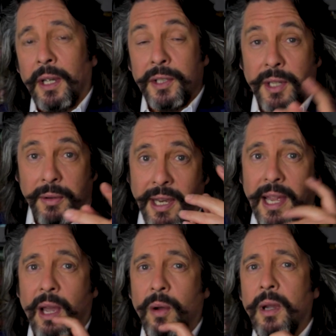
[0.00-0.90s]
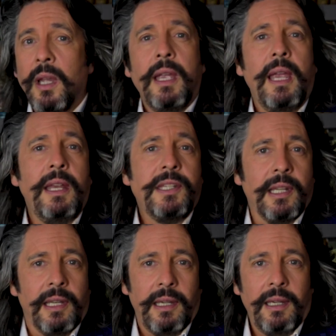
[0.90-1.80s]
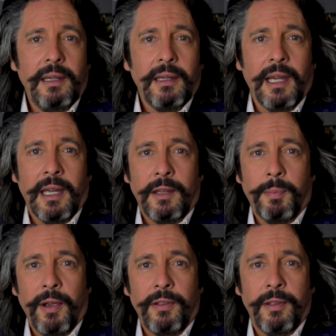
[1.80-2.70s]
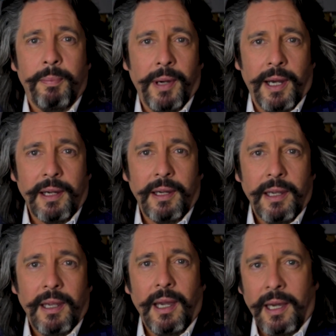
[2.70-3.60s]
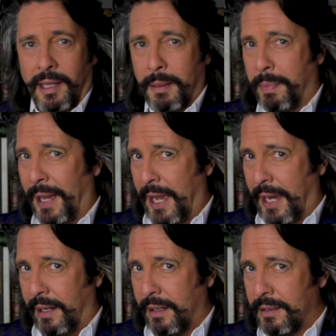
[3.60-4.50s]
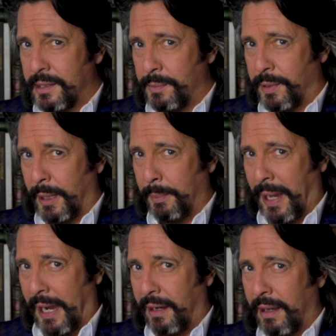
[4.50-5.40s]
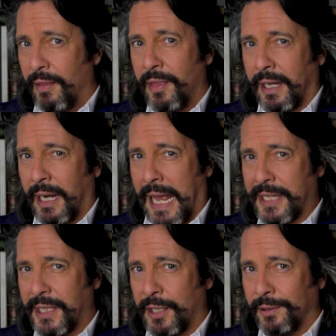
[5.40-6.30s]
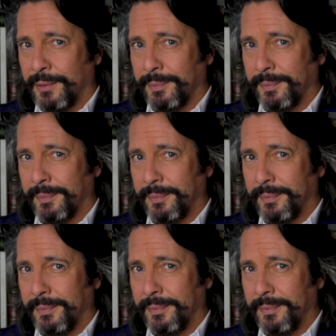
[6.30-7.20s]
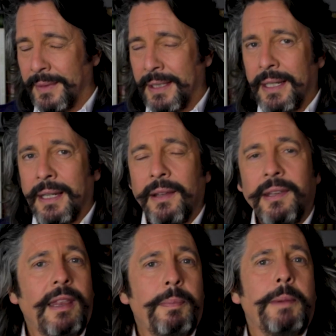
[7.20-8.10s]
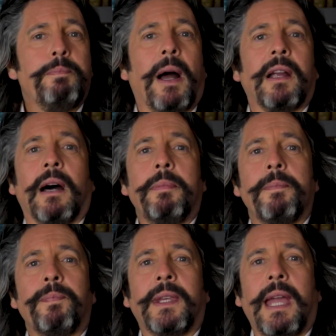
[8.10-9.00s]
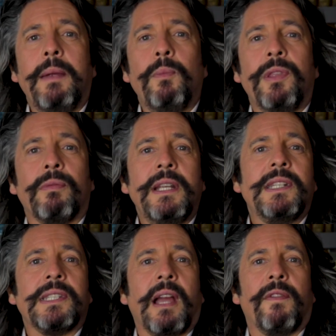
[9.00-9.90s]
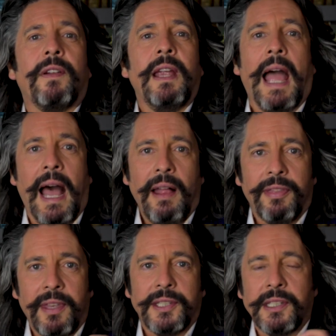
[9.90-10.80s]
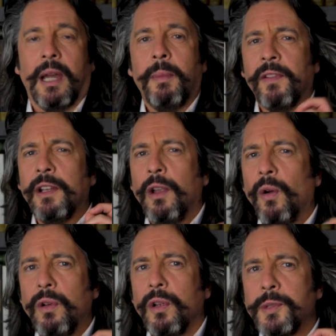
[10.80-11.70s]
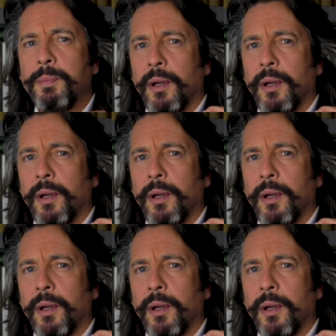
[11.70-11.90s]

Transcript: So now Italy had both the buck and the bang to bring back the classical. The other big bunk-up came with the rediscovery at this time of a long-lost